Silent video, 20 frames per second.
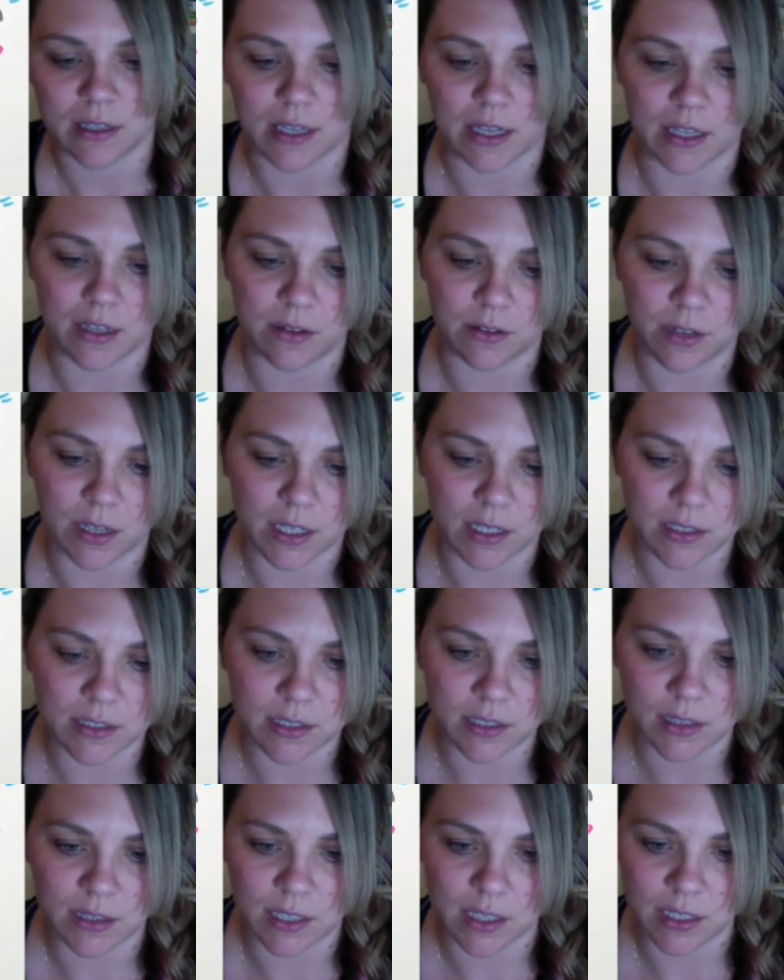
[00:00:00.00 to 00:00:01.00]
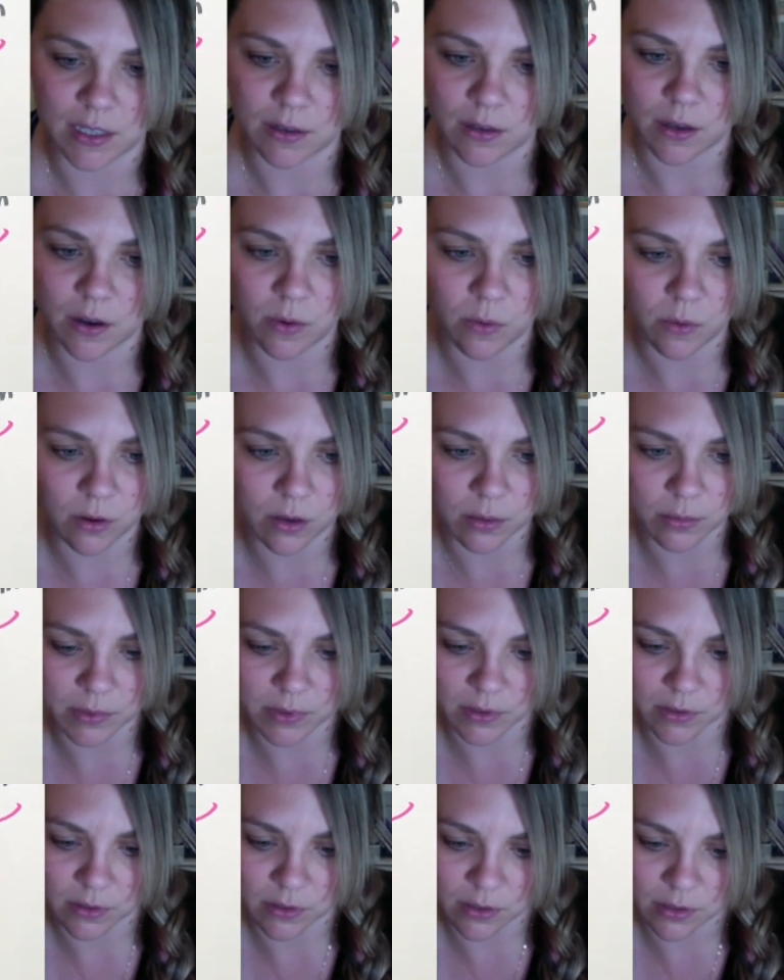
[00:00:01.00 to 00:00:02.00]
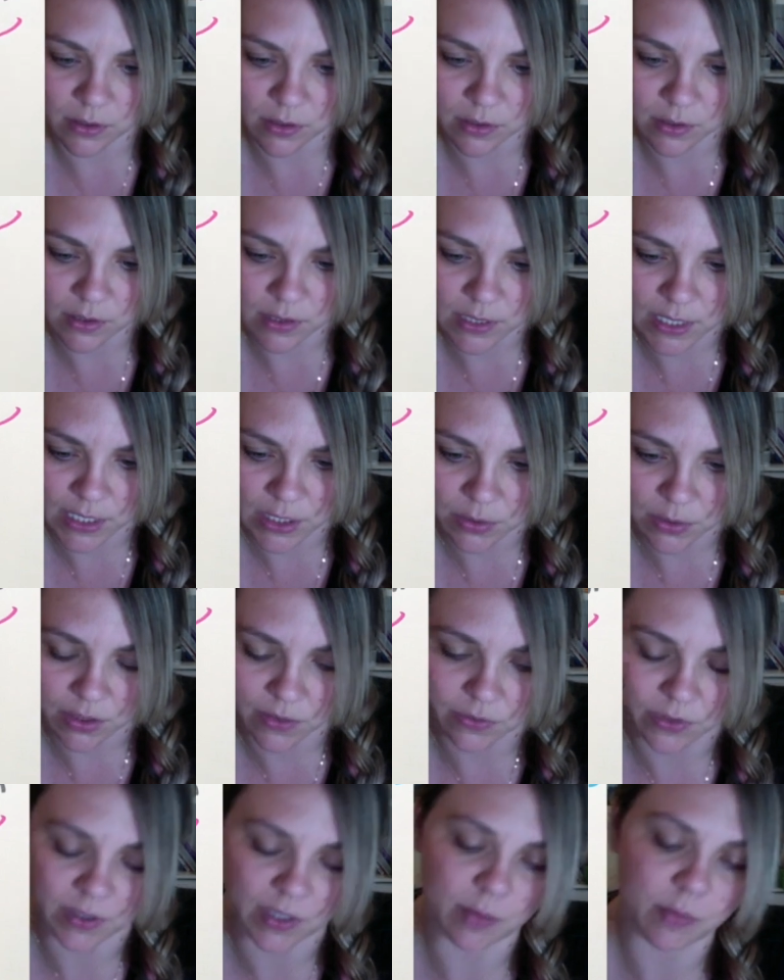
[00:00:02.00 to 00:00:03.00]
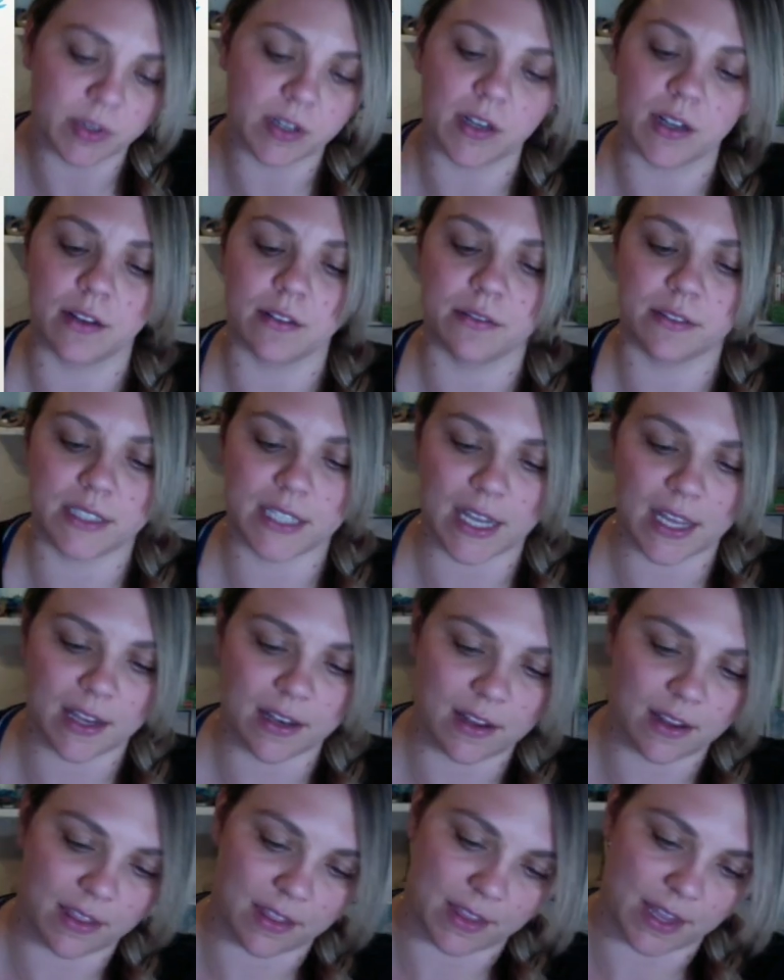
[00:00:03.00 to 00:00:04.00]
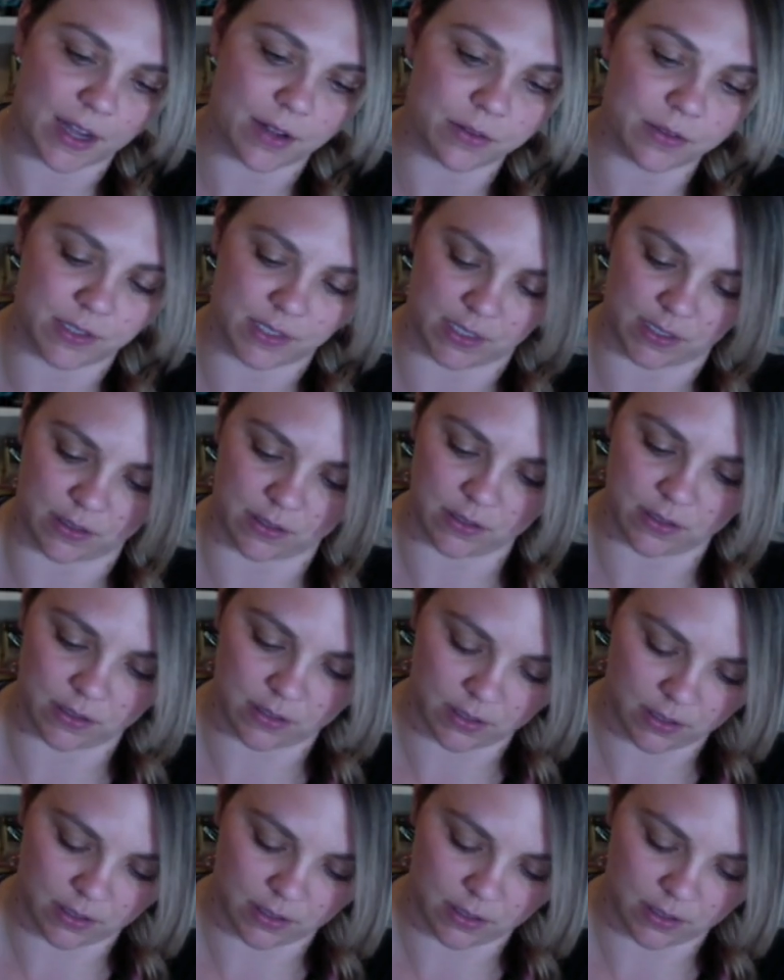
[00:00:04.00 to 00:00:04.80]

And you get the horrible slash wonderful number of 10,000,